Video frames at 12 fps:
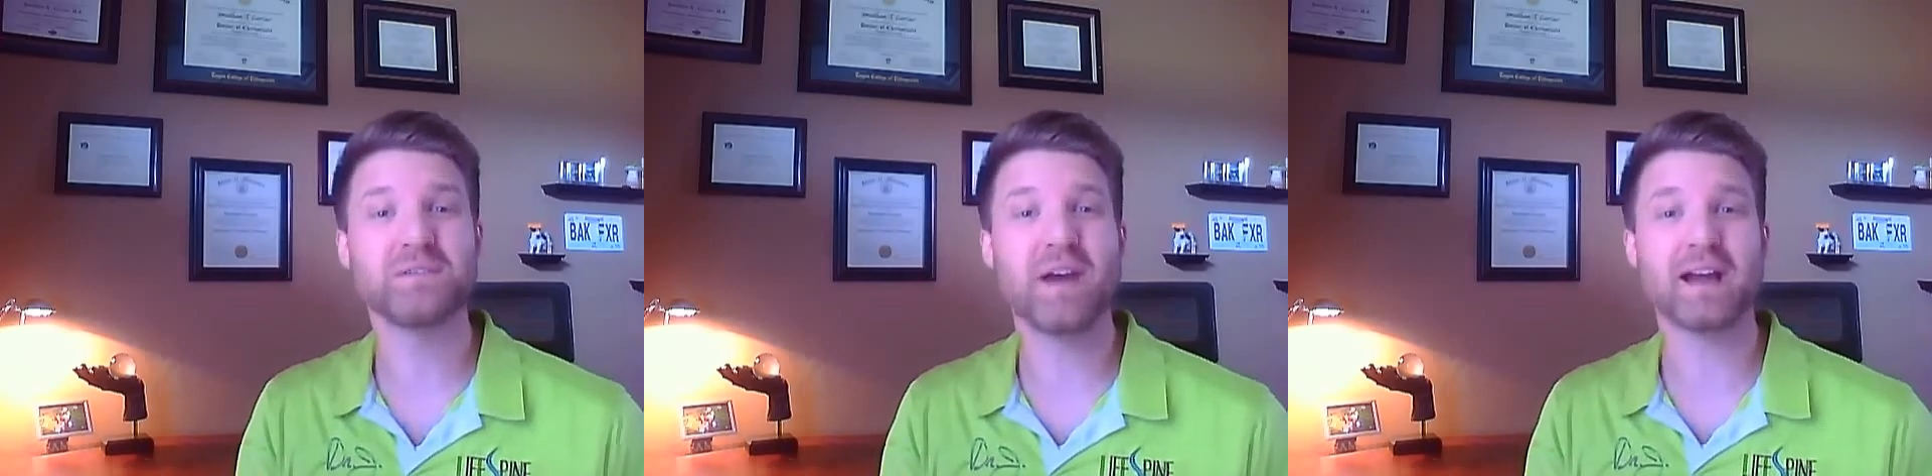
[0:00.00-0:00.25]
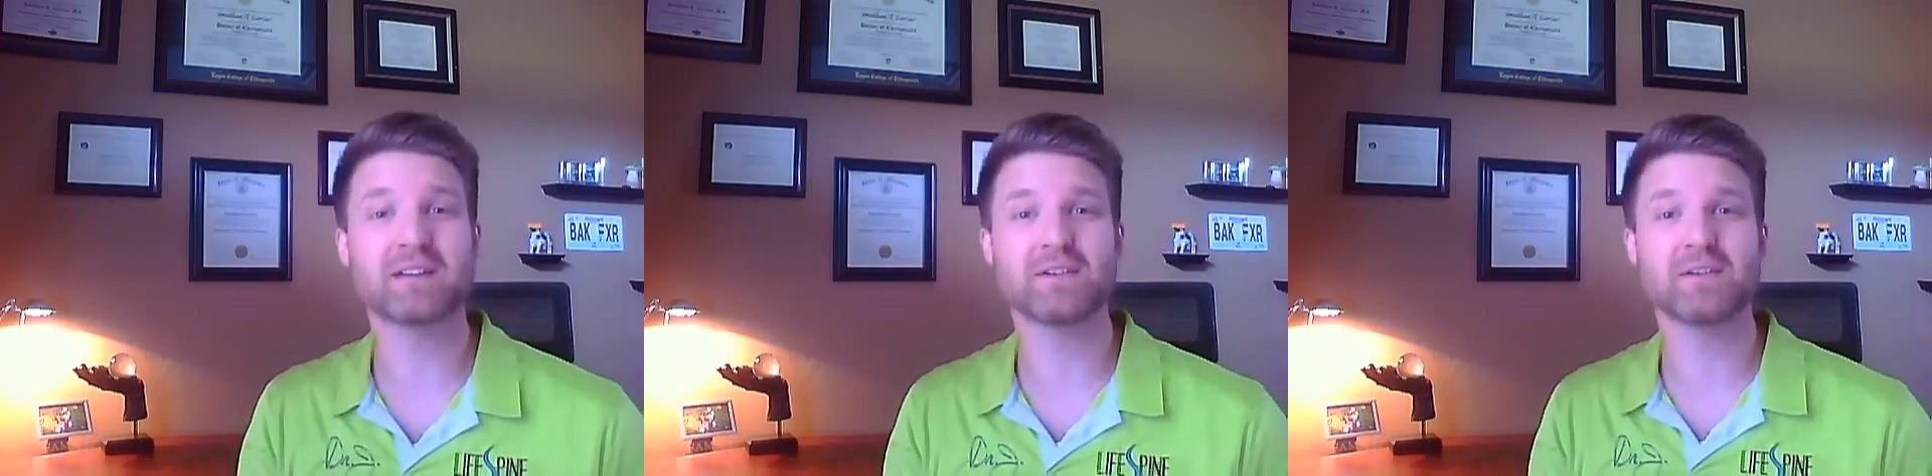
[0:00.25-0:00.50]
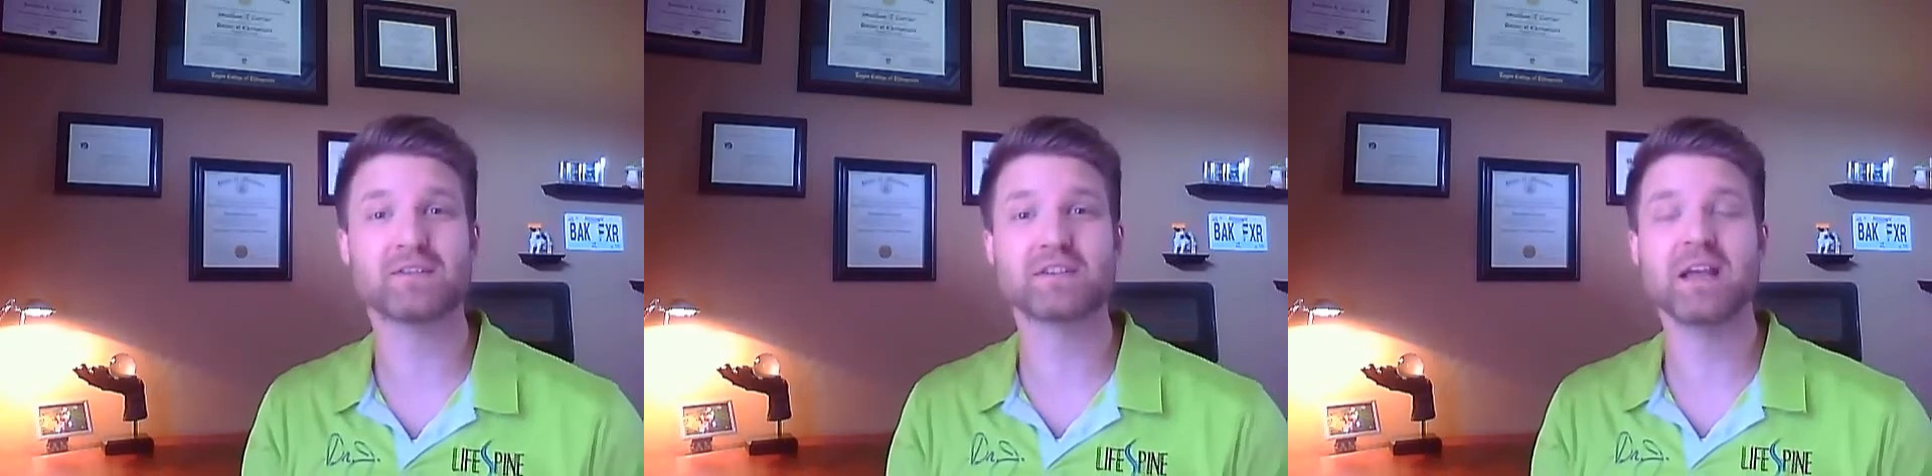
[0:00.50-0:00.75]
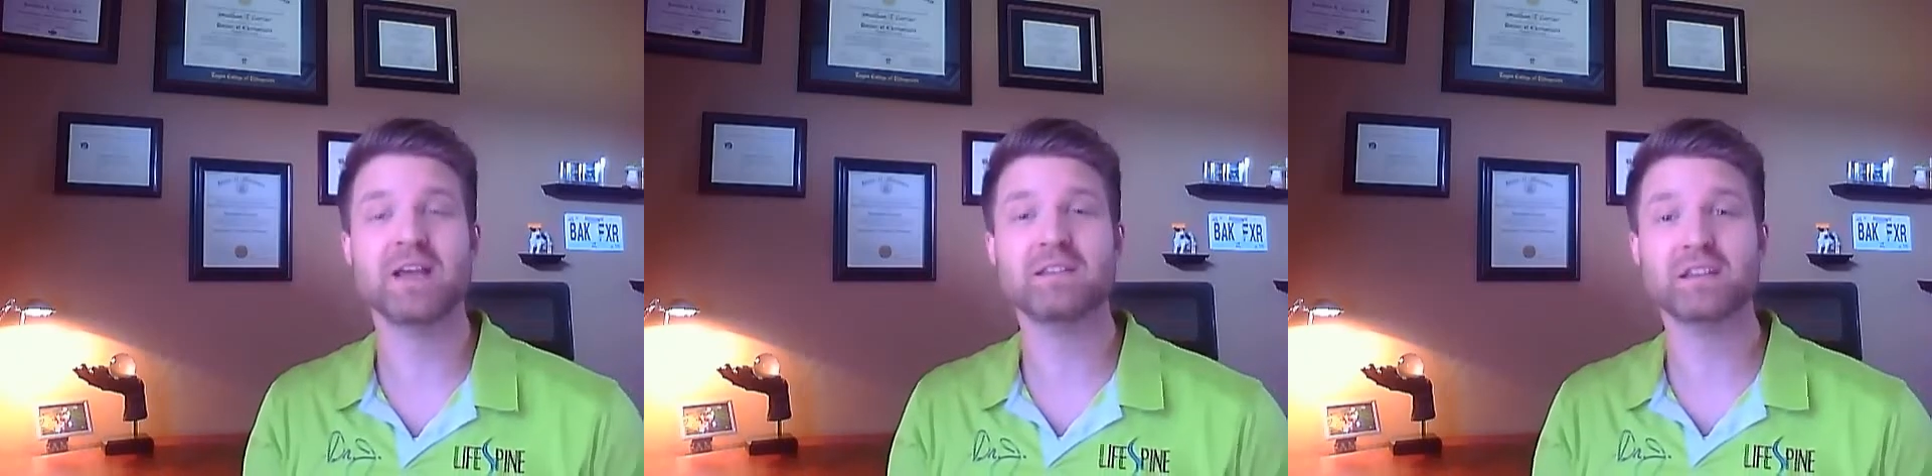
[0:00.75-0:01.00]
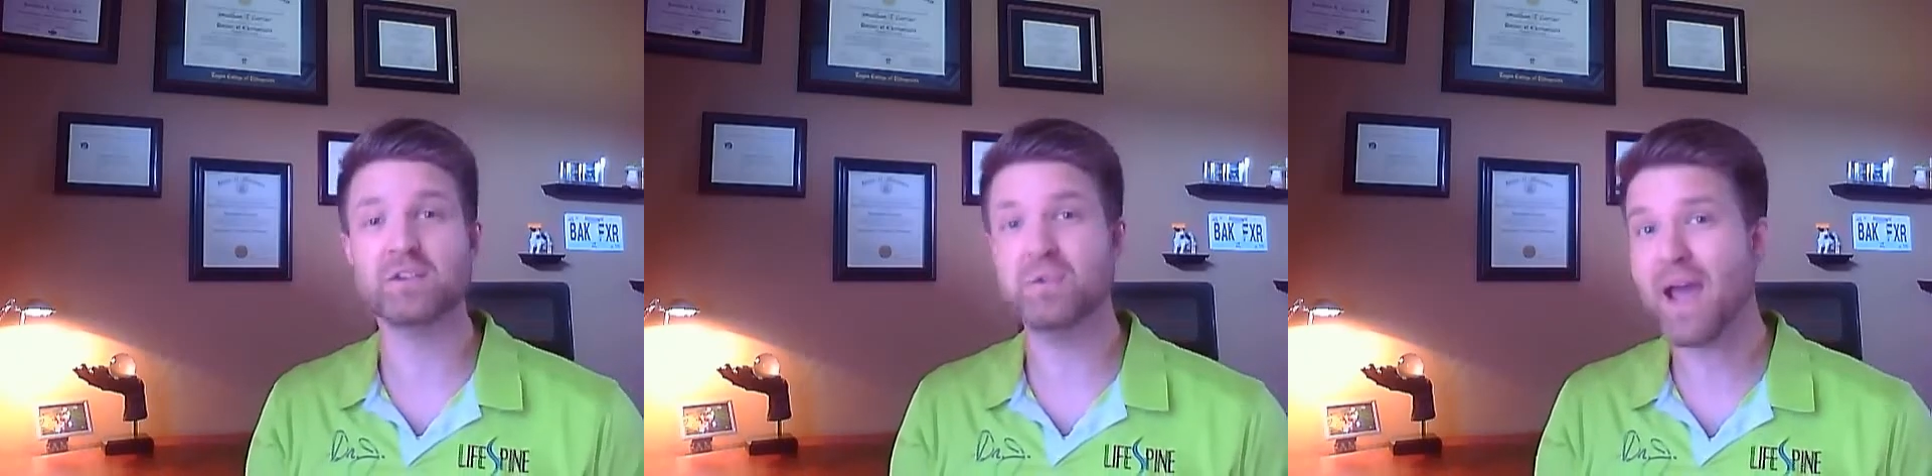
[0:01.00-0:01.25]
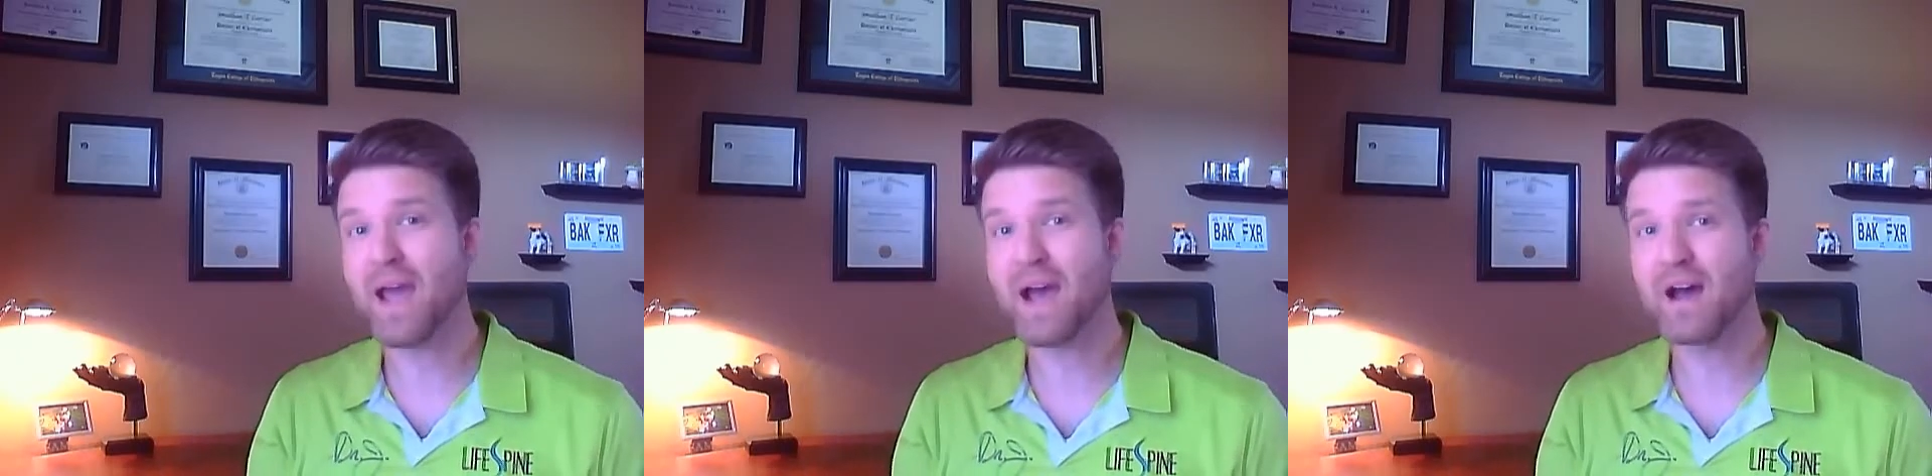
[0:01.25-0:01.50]
factors that you
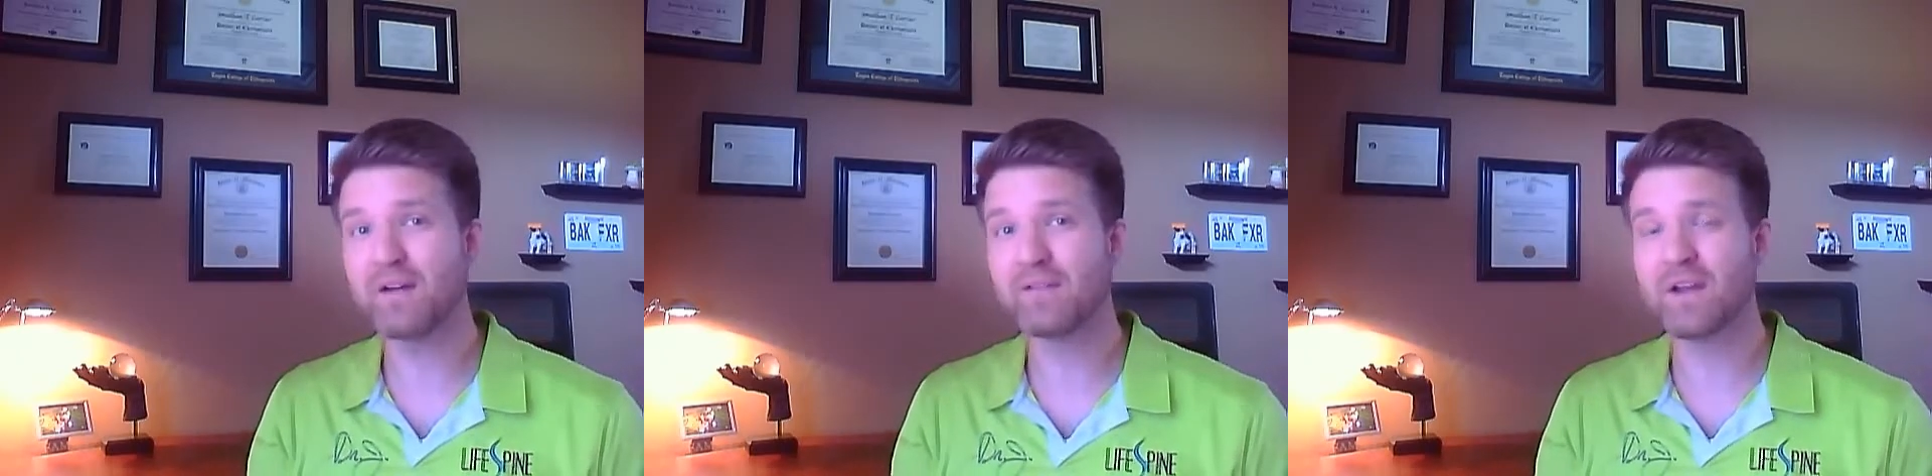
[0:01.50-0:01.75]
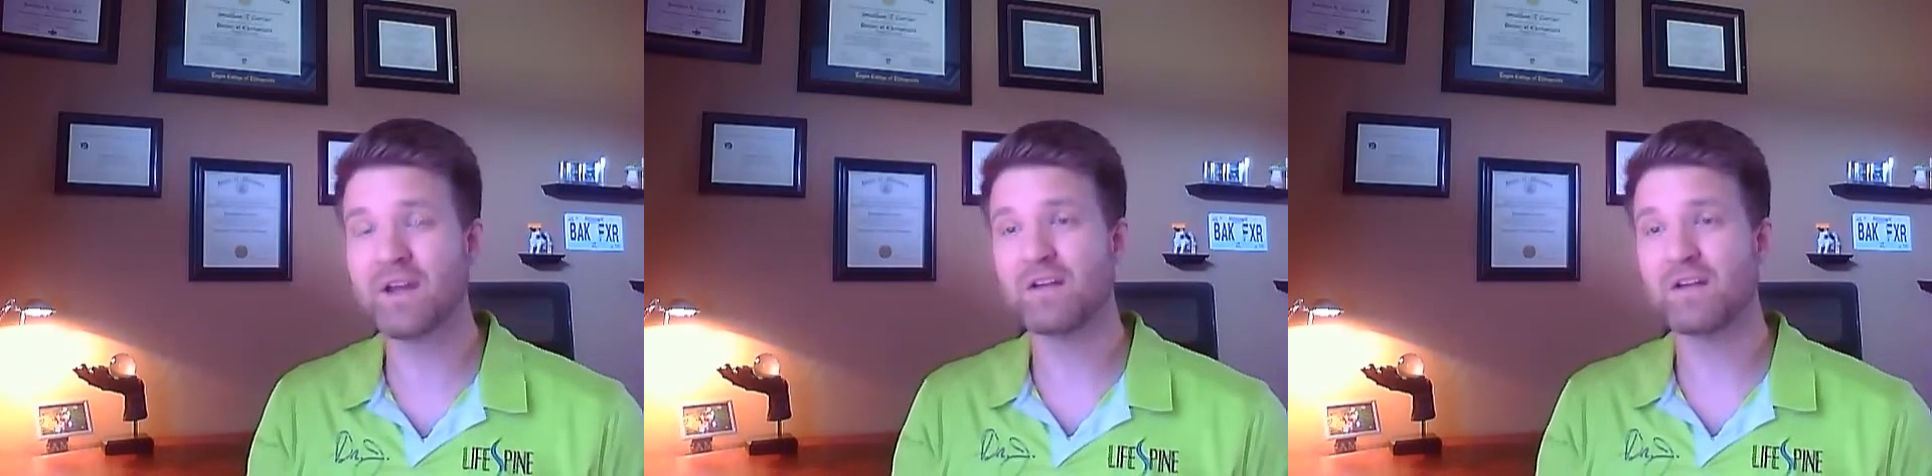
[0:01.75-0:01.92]
have